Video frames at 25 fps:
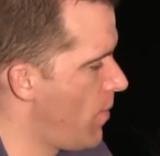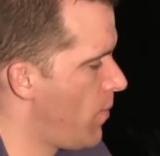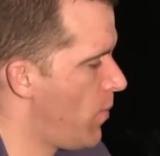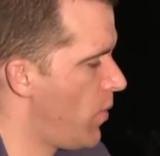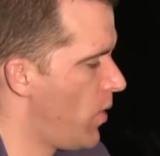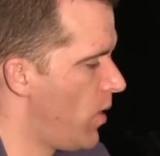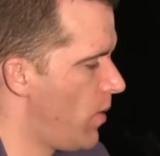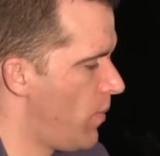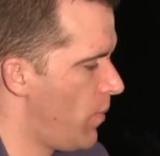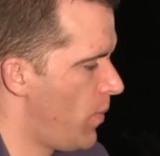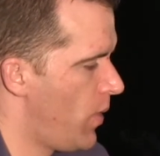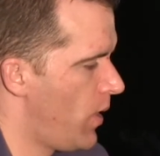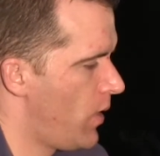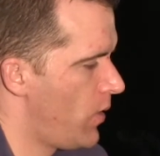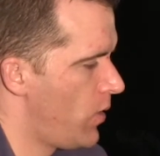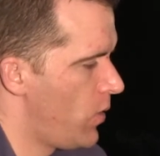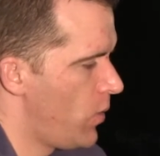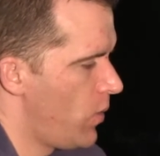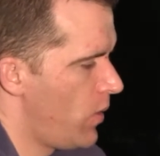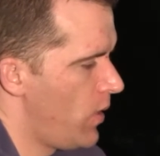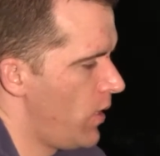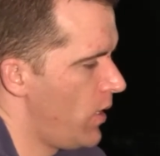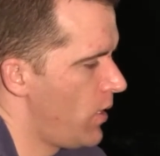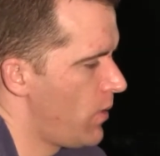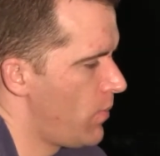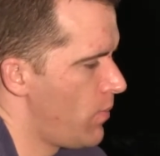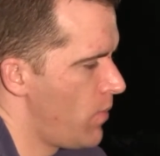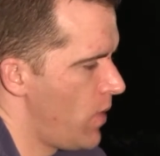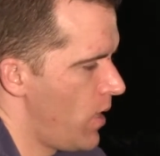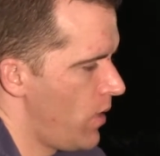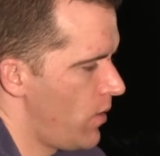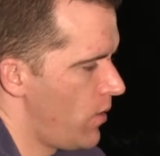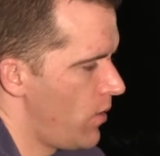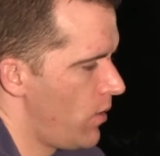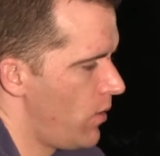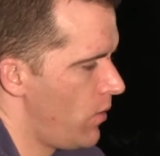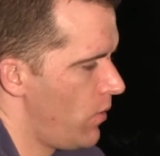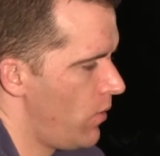but by doing this
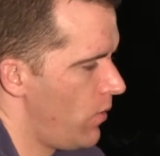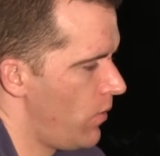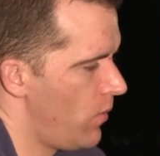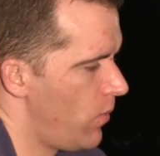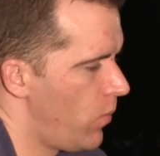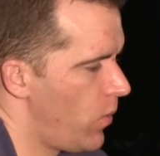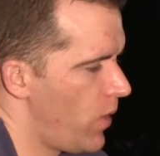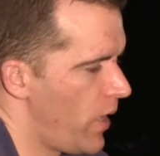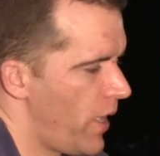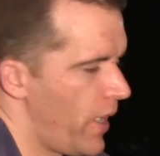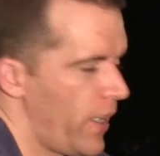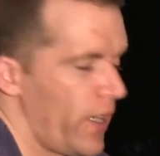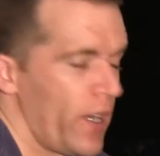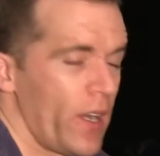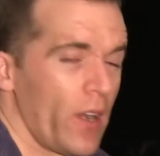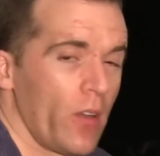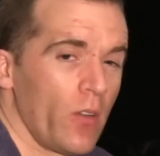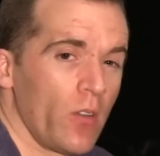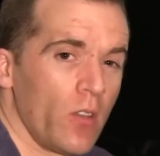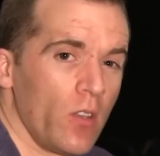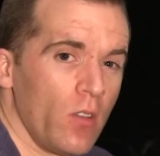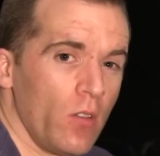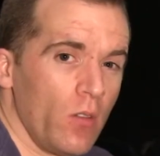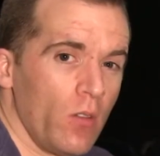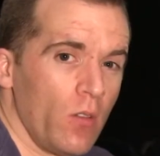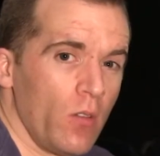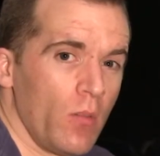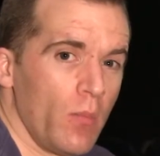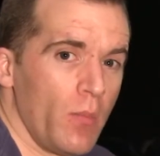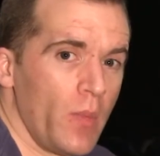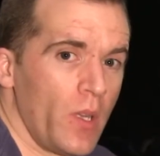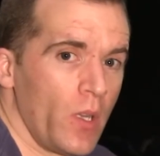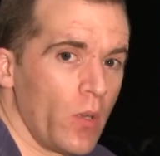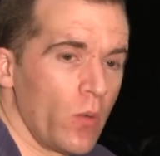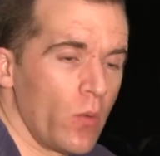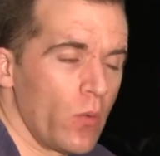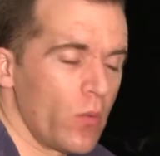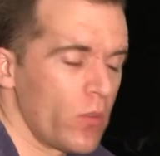method of weighing out your
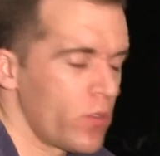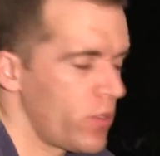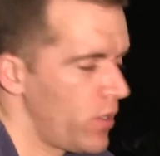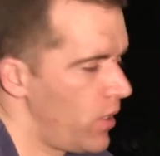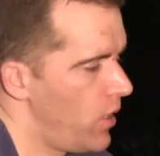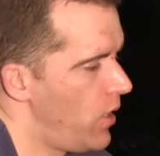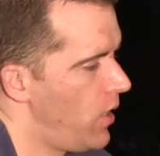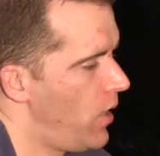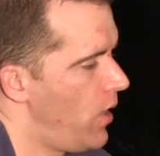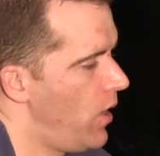meals,